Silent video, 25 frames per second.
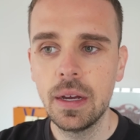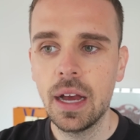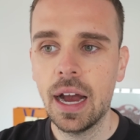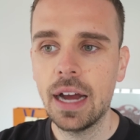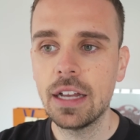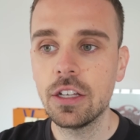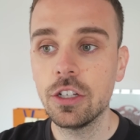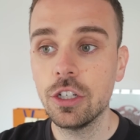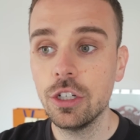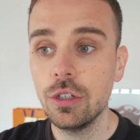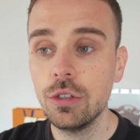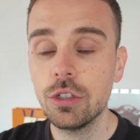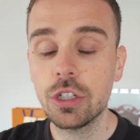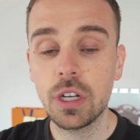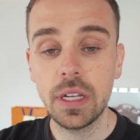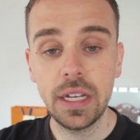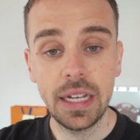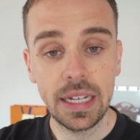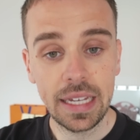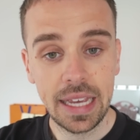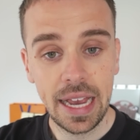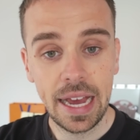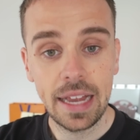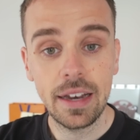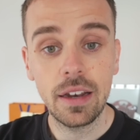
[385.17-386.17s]
And usually,
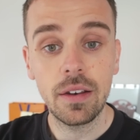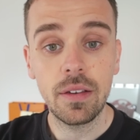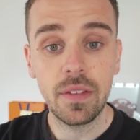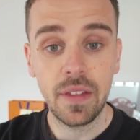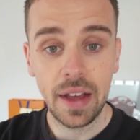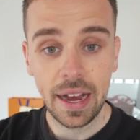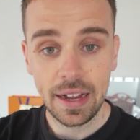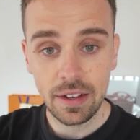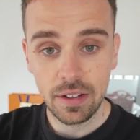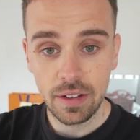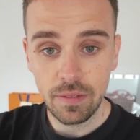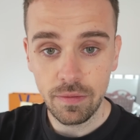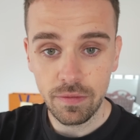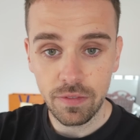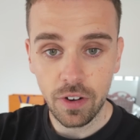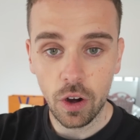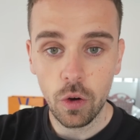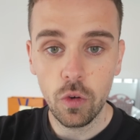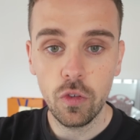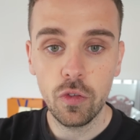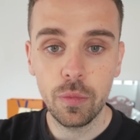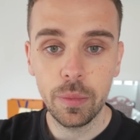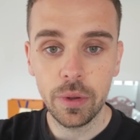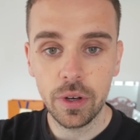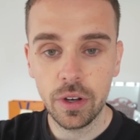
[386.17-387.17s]
again, that
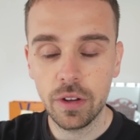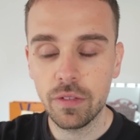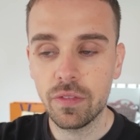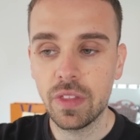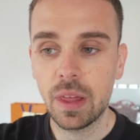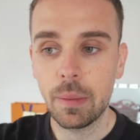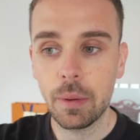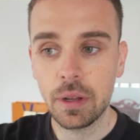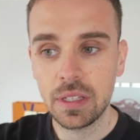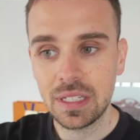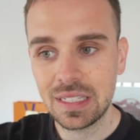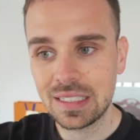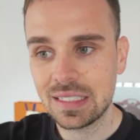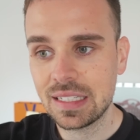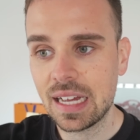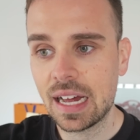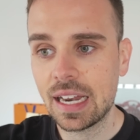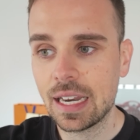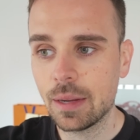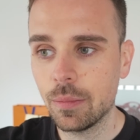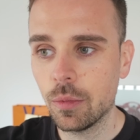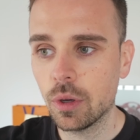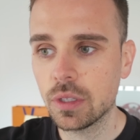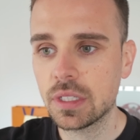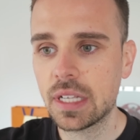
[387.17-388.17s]
involvement of them
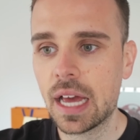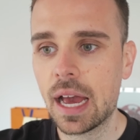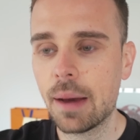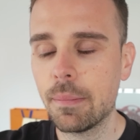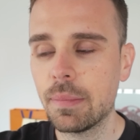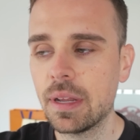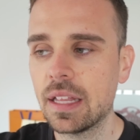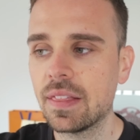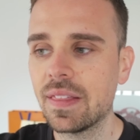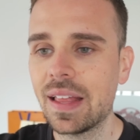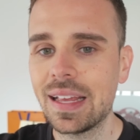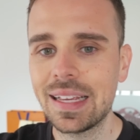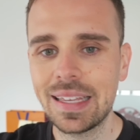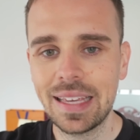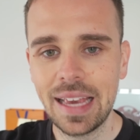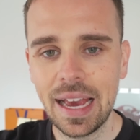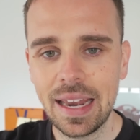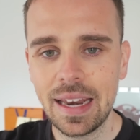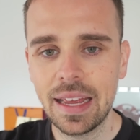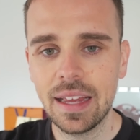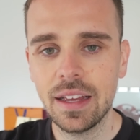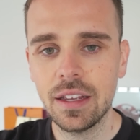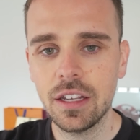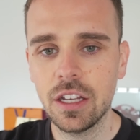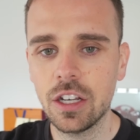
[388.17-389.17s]
understanding what's happening, they get it.